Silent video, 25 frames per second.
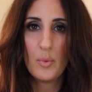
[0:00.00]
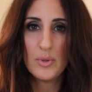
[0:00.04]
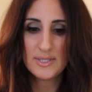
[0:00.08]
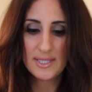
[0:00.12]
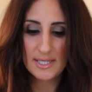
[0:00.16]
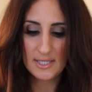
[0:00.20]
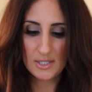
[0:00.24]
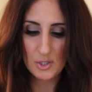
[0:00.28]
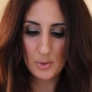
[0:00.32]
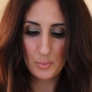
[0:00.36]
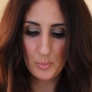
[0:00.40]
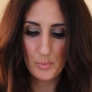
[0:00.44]

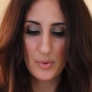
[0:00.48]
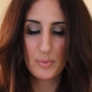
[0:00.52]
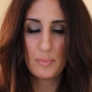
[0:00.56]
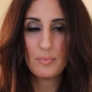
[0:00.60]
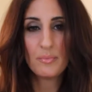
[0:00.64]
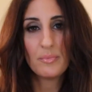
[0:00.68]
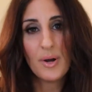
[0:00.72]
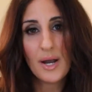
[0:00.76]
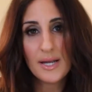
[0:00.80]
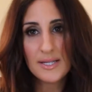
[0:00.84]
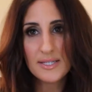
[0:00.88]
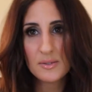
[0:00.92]
was I super
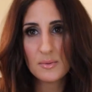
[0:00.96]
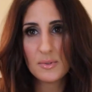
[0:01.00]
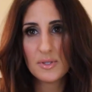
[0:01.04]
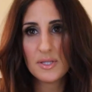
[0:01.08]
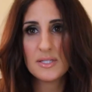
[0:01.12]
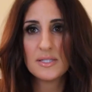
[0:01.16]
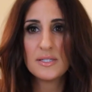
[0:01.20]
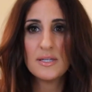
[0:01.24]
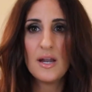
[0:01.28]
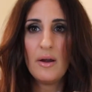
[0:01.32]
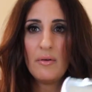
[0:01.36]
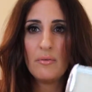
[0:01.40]
impressed with
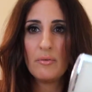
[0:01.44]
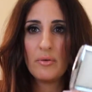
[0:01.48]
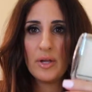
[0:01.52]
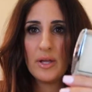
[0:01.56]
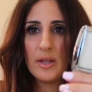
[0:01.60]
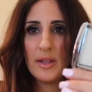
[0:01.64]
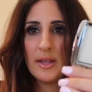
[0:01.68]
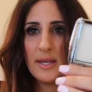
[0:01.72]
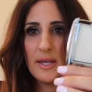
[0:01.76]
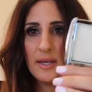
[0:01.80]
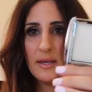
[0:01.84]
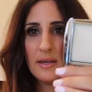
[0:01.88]
this? Not
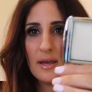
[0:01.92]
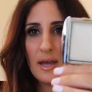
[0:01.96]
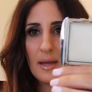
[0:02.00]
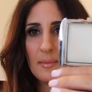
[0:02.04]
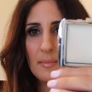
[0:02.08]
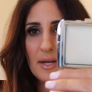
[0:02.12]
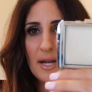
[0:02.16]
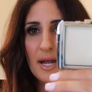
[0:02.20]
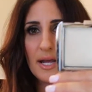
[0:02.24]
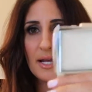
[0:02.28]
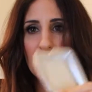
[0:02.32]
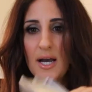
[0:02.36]
really.
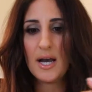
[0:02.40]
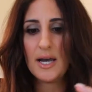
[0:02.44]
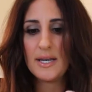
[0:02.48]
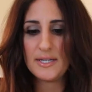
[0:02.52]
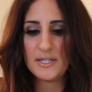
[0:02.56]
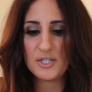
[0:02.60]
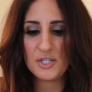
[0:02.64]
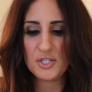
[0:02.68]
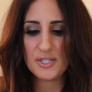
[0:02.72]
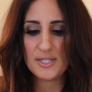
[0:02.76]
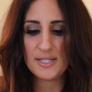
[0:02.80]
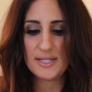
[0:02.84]
I mean, I got
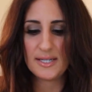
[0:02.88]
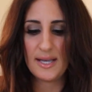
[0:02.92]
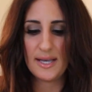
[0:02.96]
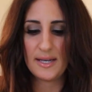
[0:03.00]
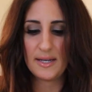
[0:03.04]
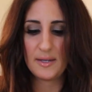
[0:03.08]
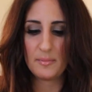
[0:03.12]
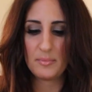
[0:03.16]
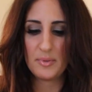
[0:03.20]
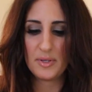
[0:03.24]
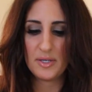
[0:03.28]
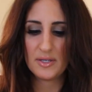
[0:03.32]
it just to
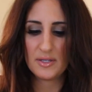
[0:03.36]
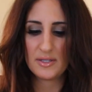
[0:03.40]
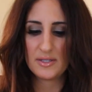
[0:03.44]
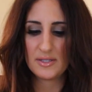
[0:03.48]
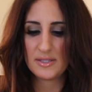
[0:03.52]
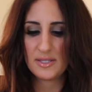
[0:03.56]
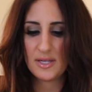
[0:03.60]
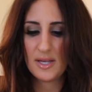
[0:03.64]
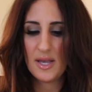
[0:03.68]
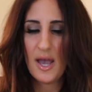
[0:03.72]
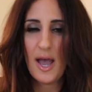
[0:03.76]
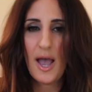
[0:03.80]
get it
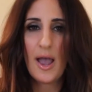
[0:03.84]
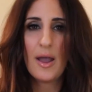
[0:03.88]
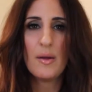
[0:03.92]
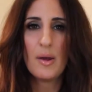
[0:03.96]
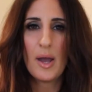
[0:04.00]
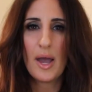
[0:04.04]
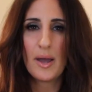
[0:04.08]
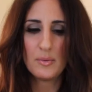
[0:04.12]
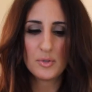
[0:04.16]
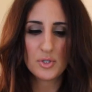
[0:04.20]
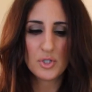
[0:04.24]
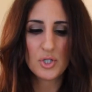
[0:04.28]
because
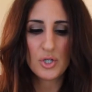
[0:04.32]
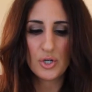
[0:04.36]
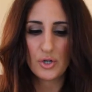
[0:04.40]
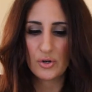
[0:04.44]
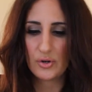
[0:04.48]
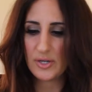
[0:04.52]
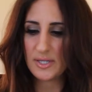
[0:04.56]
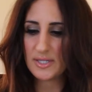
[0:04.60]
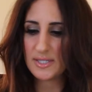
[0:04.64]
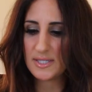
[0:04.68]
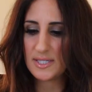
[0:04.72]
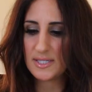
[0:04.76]
I, I was
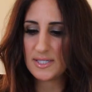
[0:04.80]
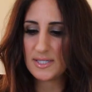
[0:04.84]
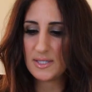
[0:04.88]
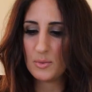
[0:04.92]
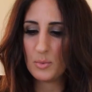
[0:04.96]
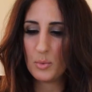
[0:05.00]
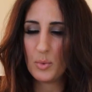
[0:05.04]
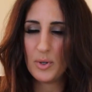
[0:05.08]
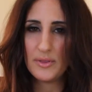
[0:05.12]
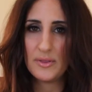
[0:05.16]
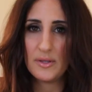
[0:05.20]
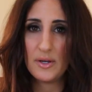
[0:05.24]
curious to
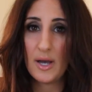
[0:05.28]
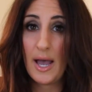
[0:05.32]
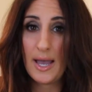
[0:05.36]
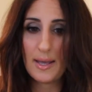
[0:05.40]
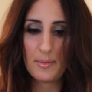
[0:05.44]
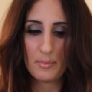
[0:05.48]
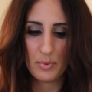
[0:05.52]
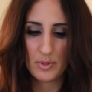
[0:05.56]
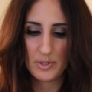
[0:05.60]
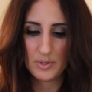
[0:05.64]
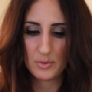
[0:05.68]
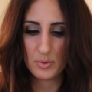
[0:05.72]
see what the
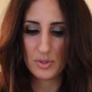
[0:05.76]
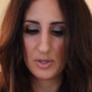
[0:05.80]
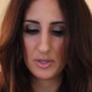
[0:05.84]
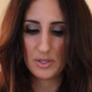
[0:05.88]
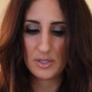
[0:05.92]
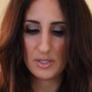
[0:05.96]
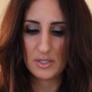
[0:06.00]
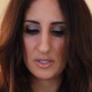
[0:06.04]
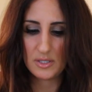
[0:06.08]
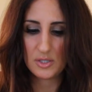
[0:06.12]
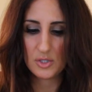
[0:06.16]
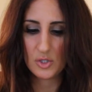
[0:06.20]
hype was with
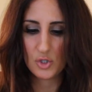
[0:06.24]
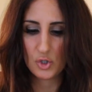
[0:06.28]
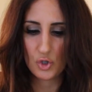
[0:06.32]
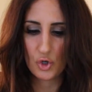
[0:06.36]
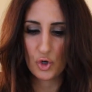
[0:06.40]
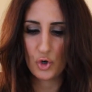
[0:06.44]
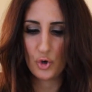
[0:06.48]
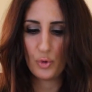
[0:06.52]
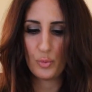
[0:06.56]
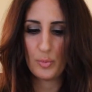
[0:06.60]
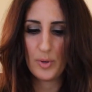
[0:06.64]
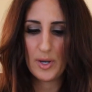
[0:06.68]
these
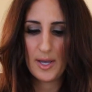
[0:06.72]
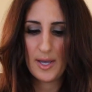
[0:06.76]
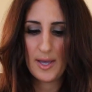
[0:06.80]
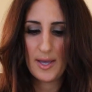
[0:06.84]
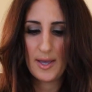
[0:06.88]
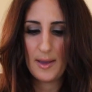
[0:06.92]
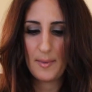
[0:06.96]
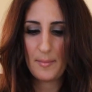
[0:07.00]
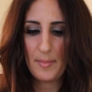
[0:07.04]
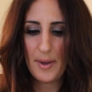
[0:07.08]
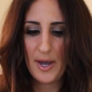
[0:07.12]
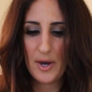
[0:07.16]
strobe
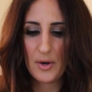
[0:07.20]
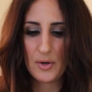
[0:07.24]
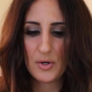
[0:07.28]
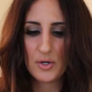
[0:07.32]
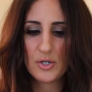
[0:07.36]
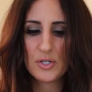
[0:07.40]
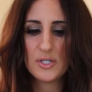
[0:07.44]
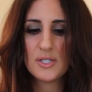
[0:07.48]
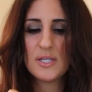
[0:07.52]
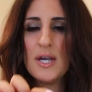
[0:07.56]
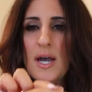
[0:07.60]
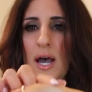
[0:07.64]

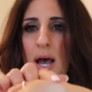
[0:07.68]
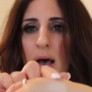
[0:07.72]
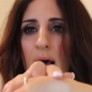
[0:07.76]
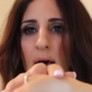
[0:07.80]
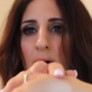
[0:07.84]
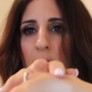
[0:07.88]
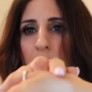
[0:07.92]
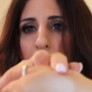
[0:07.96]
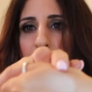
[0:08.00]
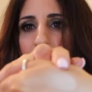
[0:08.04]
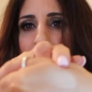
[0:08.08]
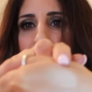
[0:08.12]
powders.
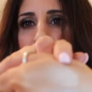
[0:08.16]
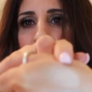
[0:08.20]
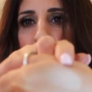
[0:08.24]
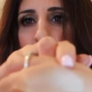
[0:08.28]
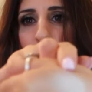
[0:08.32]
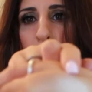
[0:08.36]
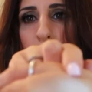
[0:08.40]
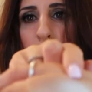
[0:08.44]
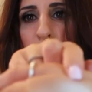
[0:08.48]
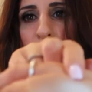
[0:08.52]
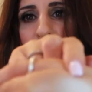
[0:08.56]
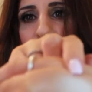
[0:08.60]
Um, that's
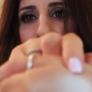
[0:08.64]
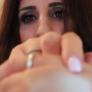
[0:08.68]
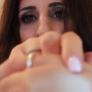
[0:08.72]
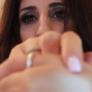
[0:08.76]
like a pretty